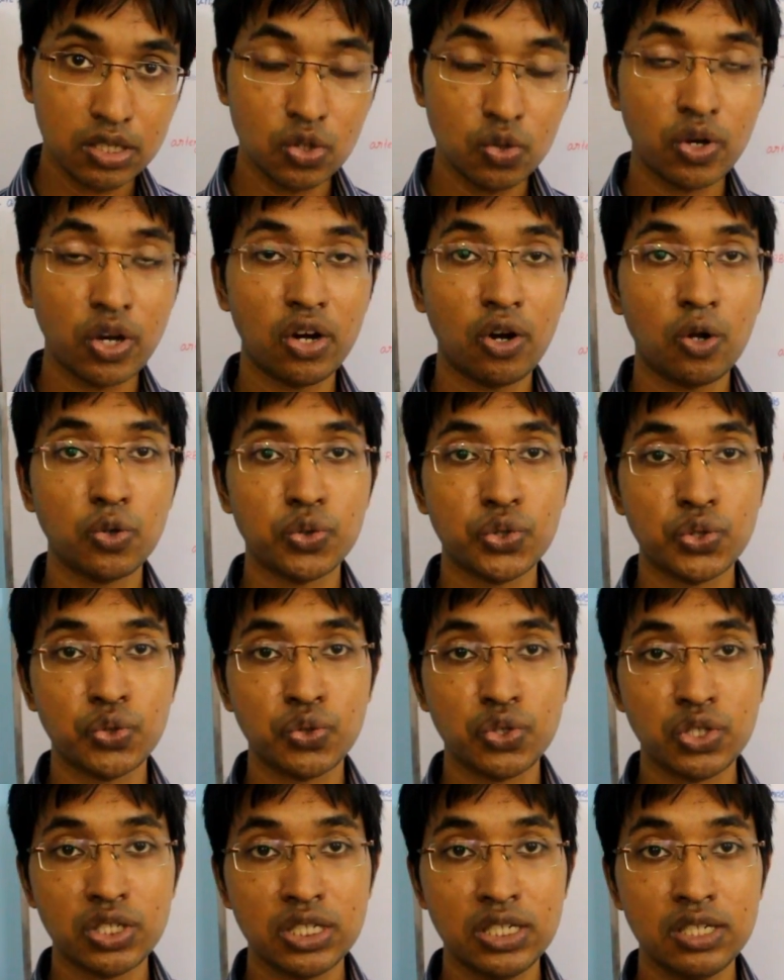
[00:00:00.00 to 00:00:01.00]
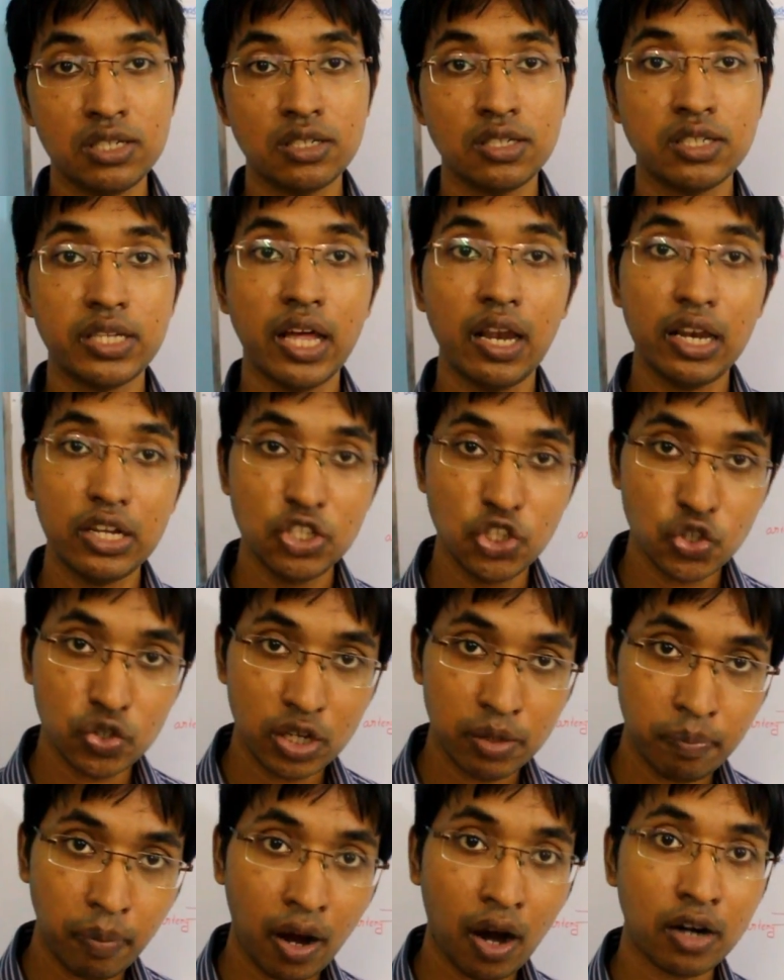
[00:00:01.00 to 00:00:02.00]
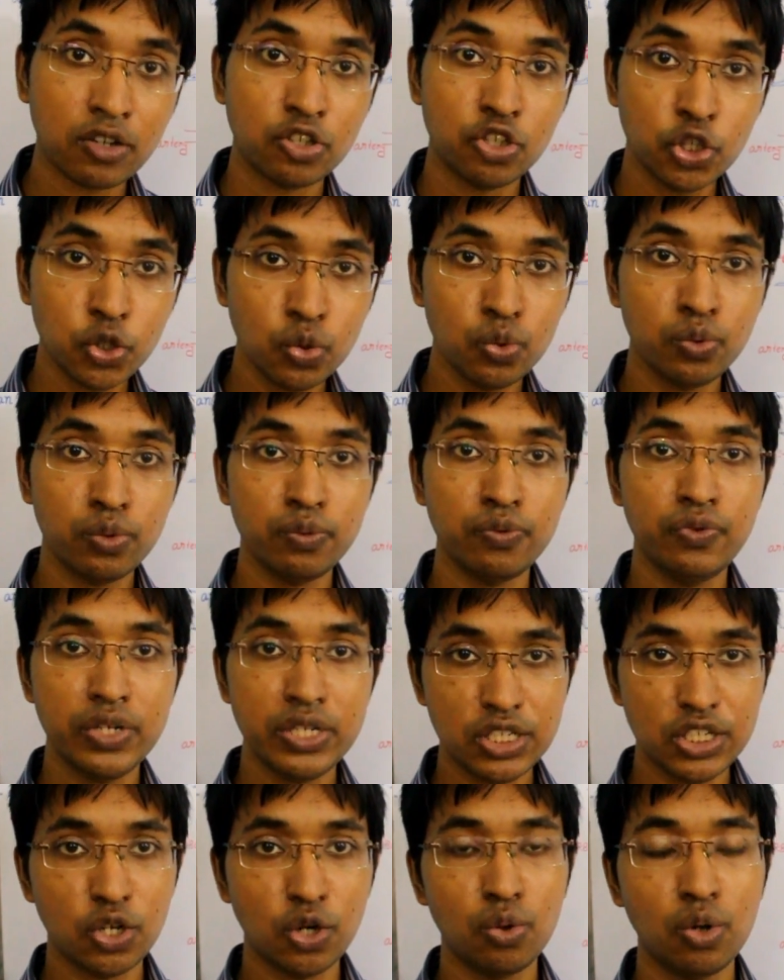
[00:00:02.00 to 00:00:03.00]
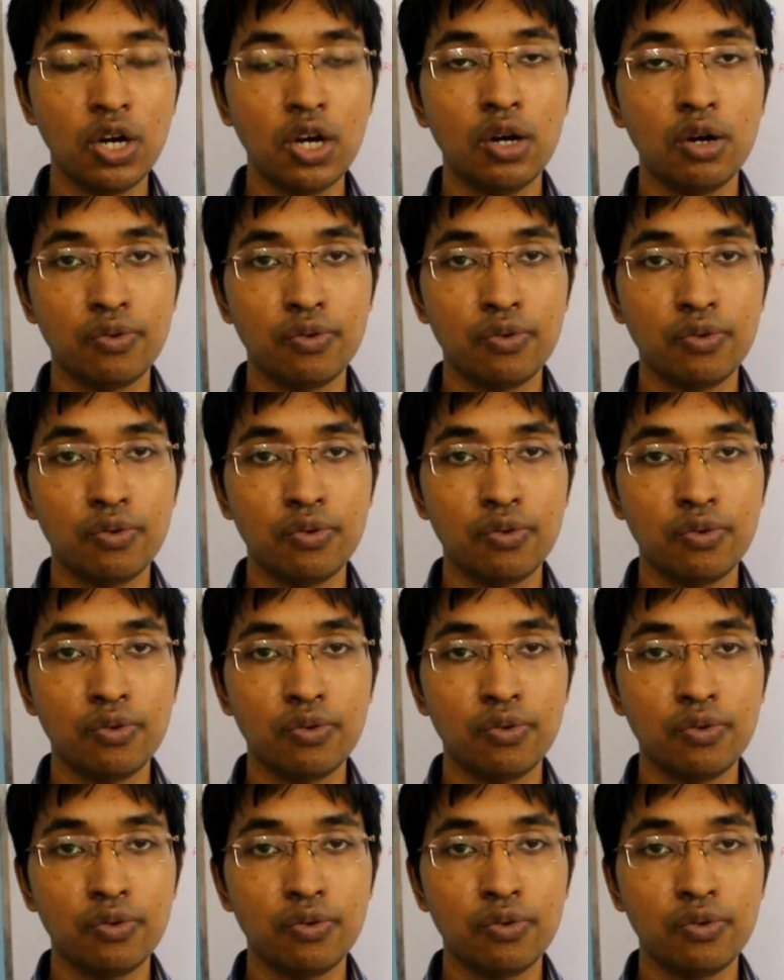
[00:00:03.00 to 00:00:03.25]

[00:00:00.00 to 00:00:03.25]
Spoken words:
You can also see cell injury part 2 video